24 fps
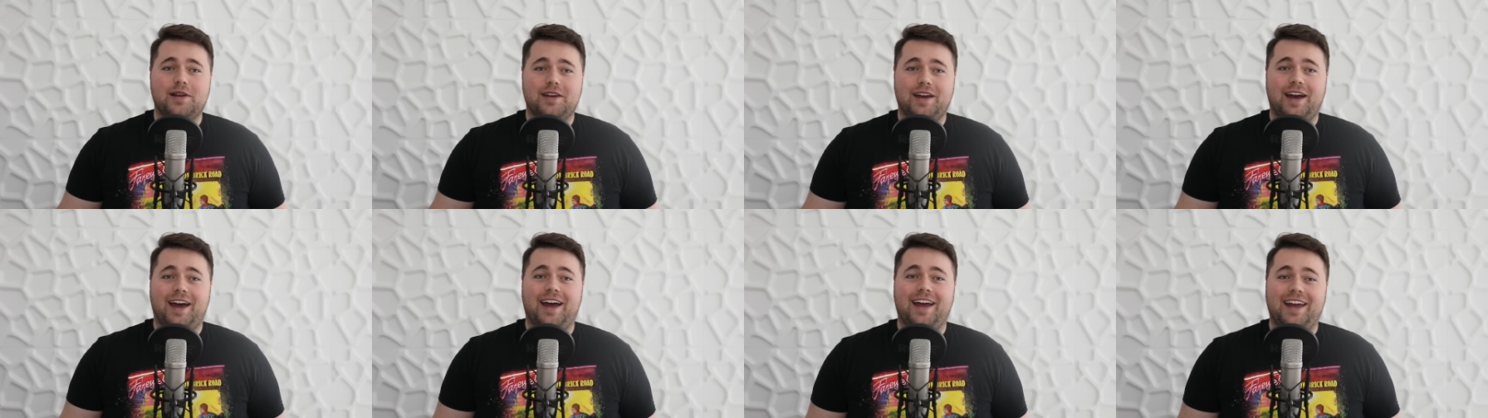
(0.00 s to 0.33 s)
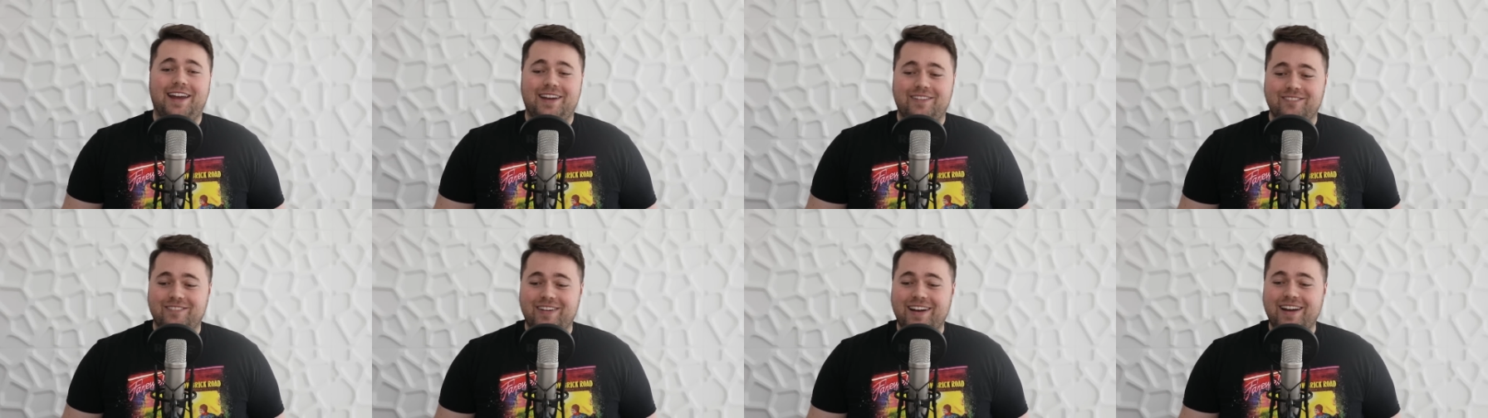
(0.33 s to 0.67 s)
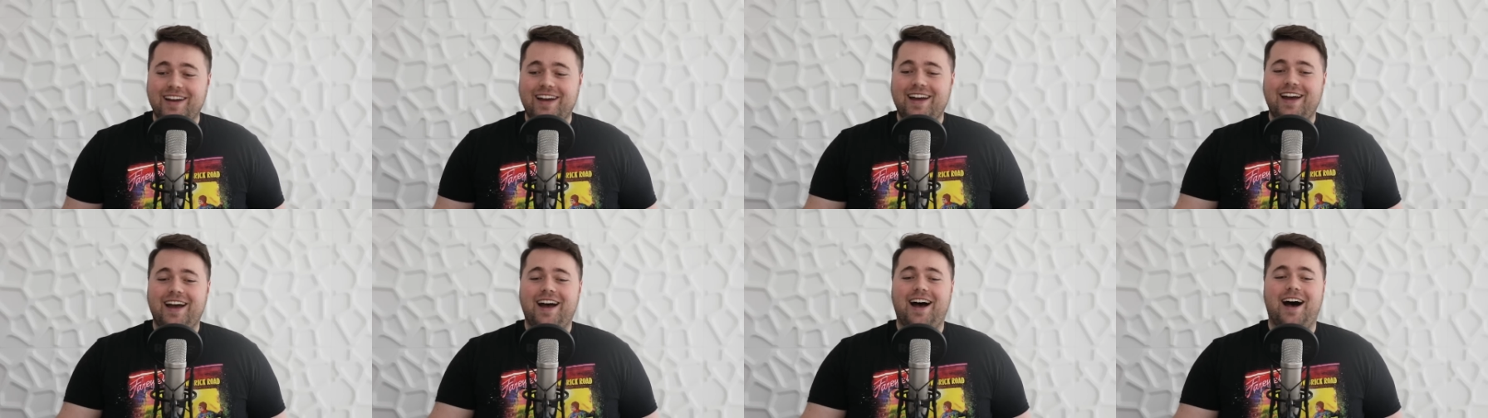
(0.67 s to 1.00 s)
game.
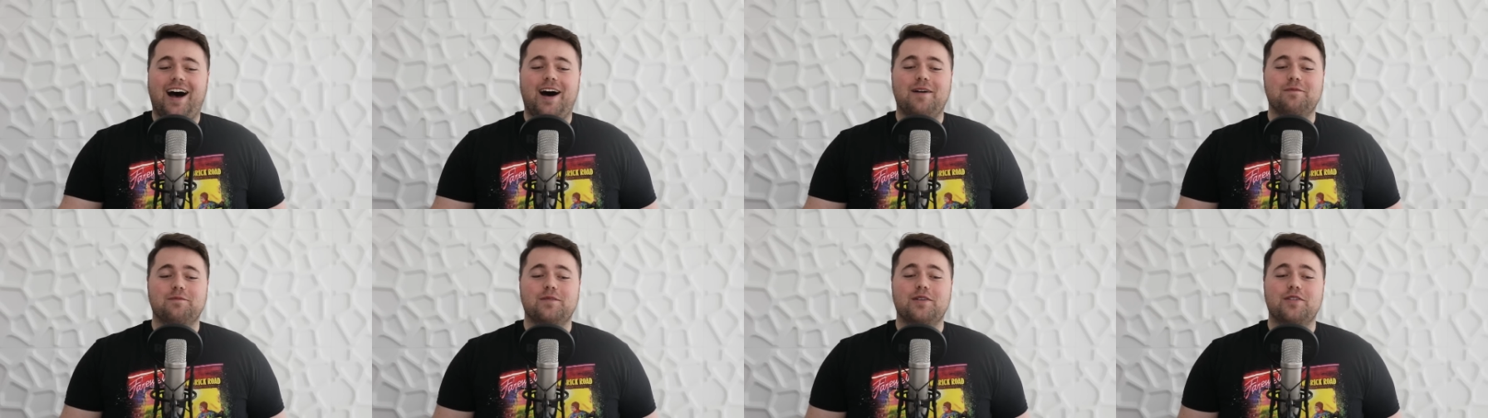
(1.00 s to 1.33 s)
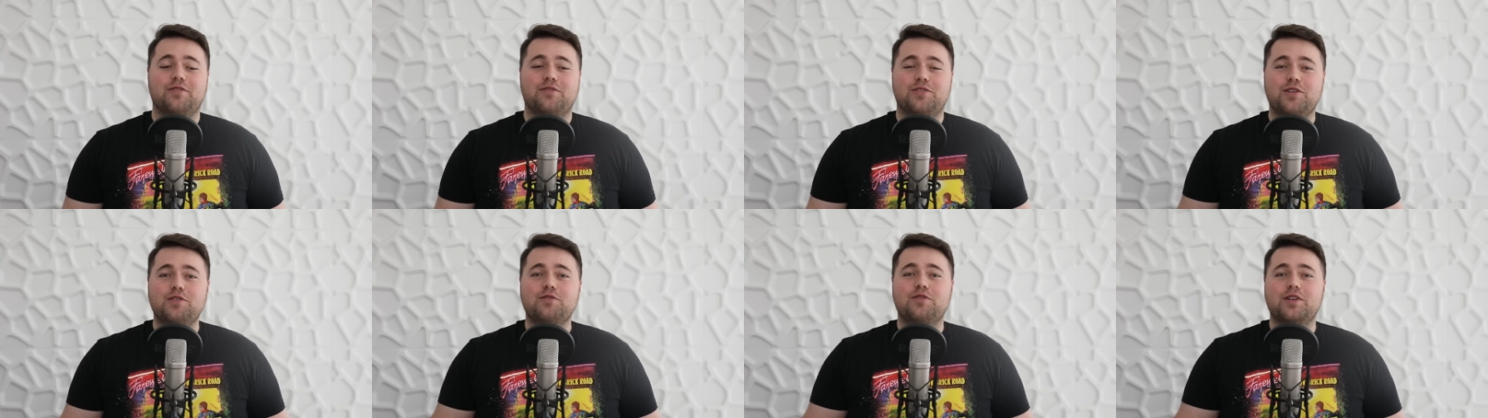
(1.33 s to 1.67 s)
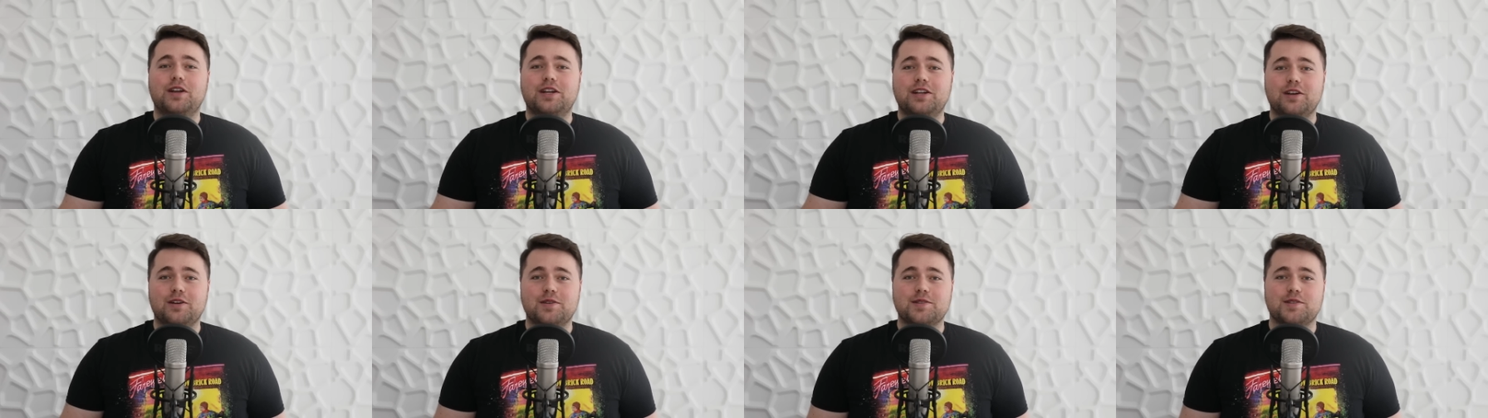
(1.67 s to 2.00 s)
um, a few
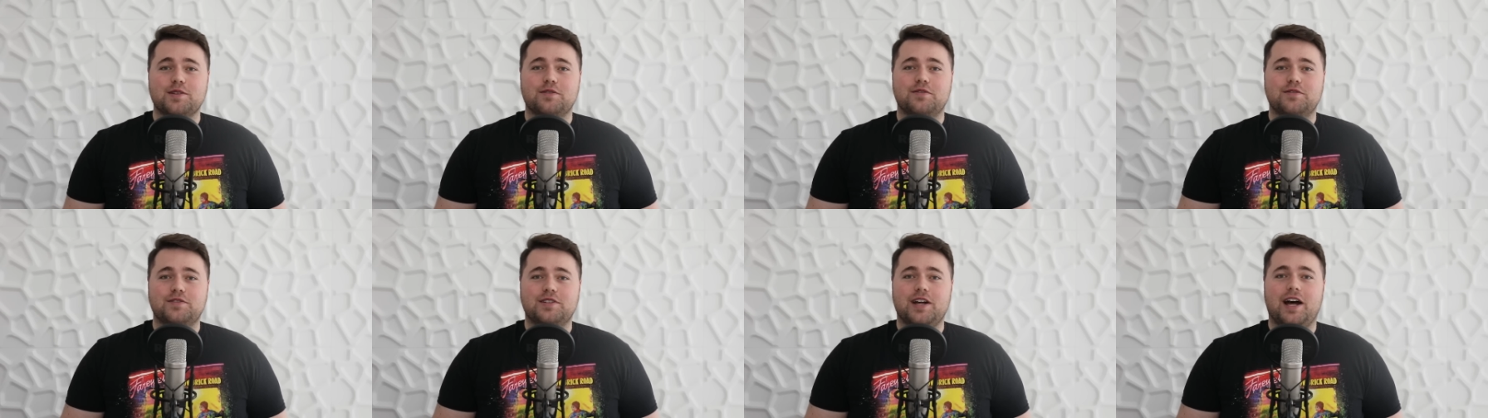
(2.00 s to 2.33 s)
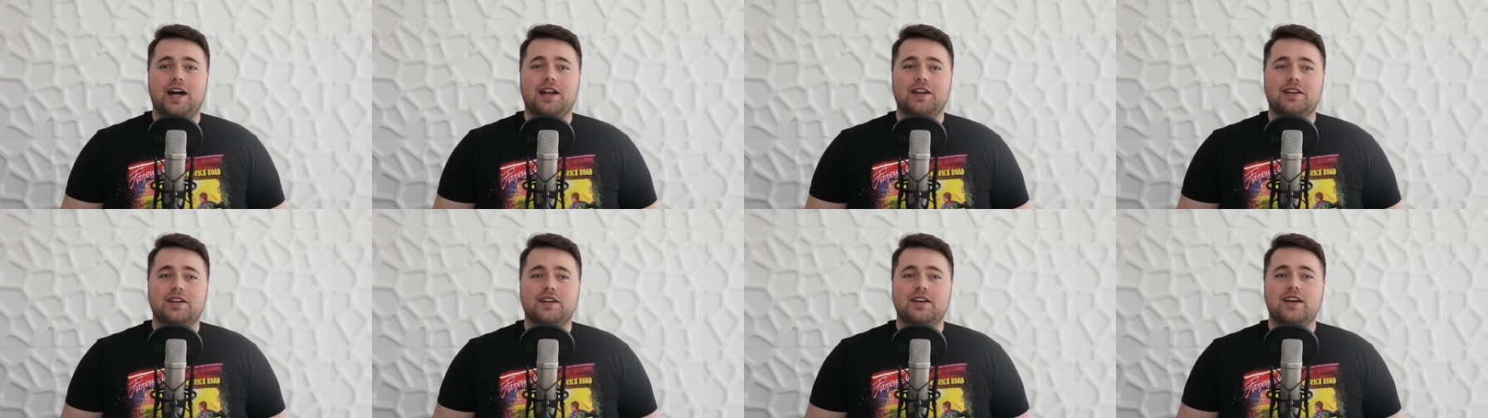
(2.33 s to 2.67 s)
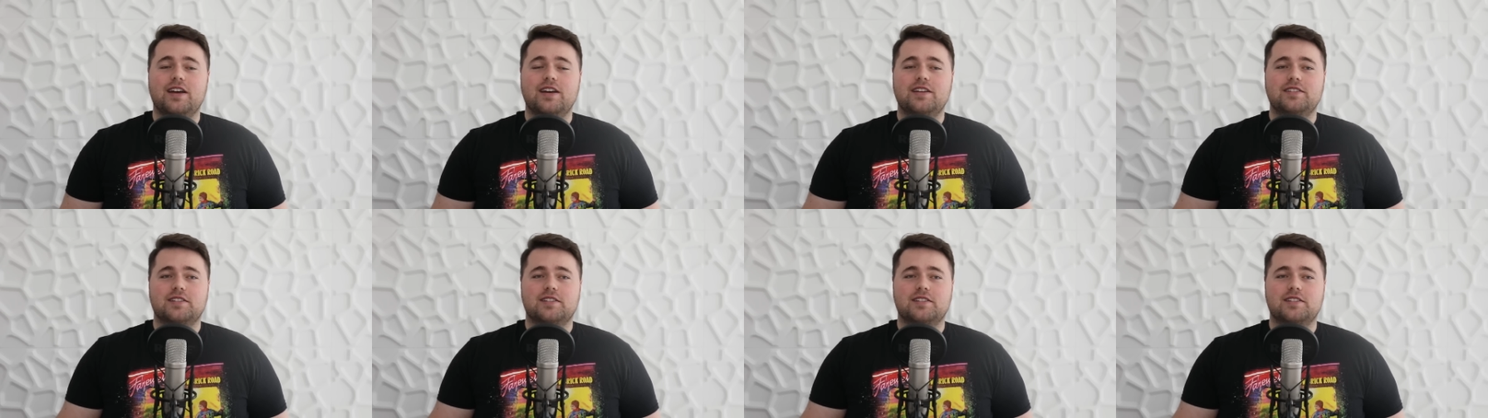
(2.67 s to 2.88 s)
videos I've done